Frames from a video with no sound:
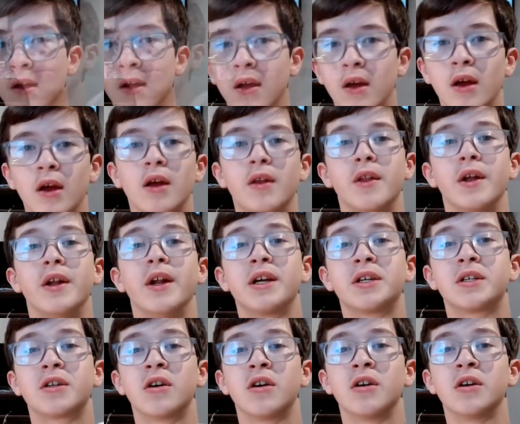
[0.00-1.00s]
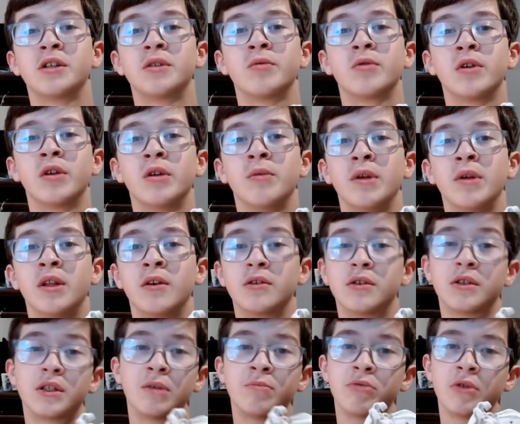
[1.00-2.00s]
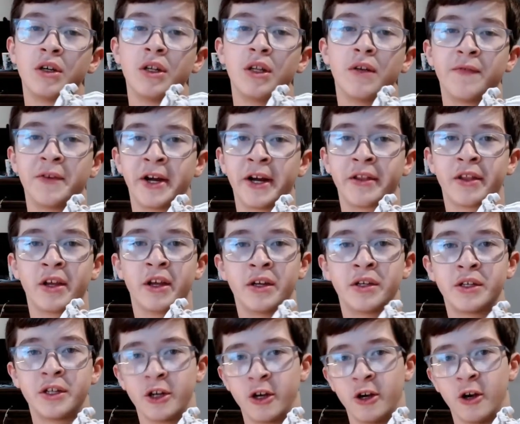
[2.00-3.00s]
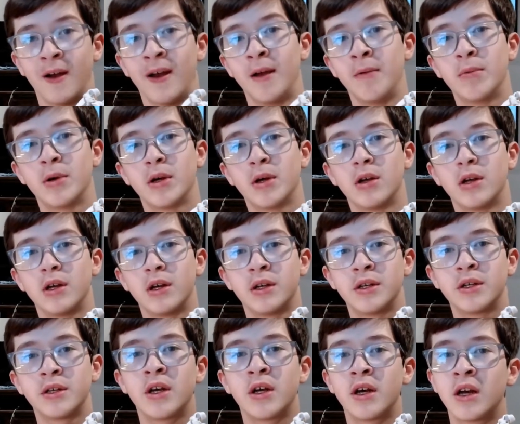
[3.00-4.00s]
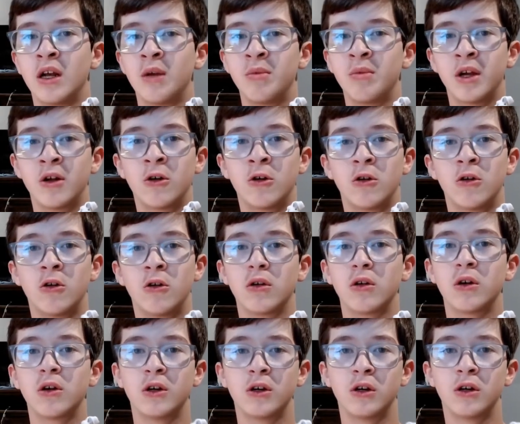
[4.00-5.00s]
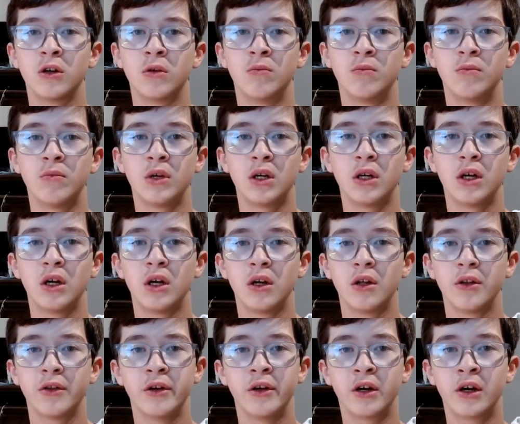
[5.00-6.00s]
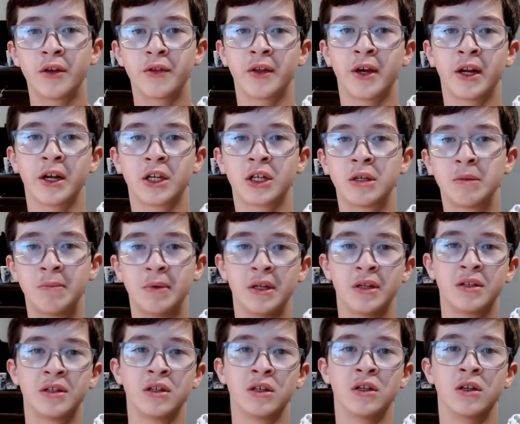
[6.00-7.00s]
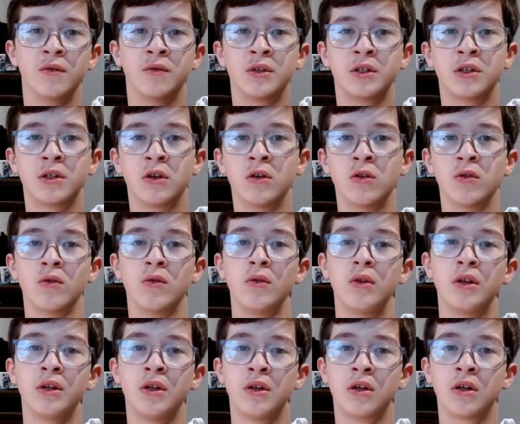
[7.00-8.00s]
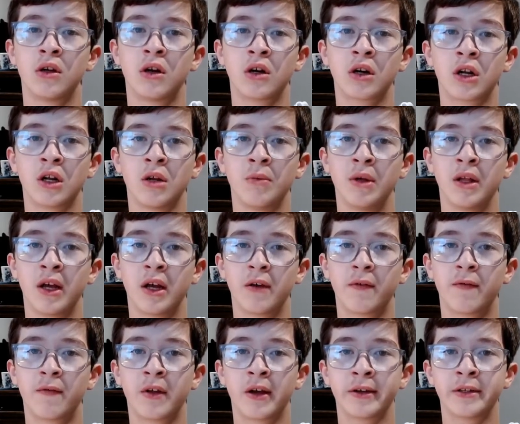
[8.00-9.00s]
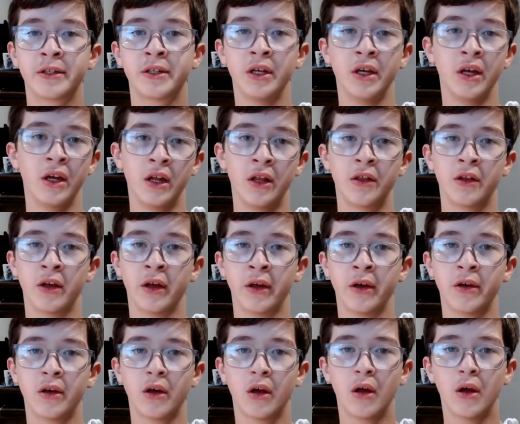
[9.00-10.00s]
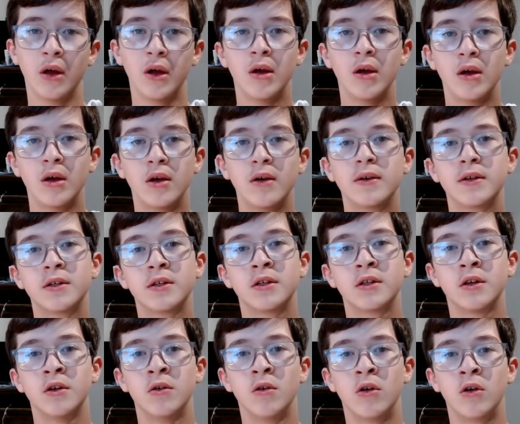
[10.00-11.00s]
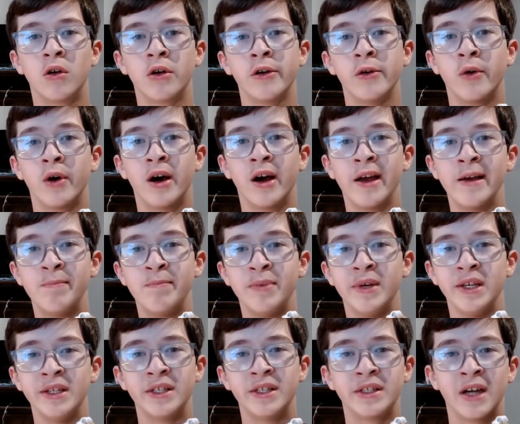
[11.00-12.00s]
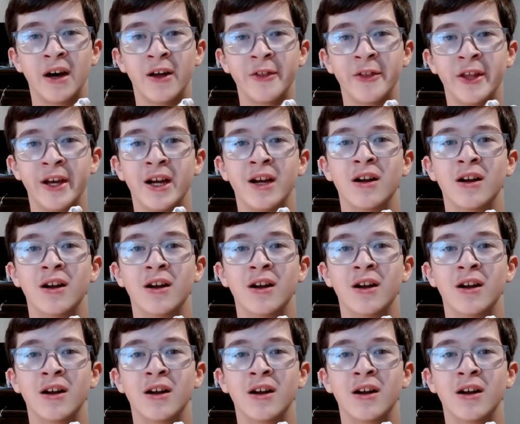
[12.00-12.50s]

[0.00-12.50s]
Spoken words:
The next con is going to be simply the fact that it's not hype. It's not hyped at all. They're not that expensive, so you're not going to be like flexing anything. So all you hype beasts out there,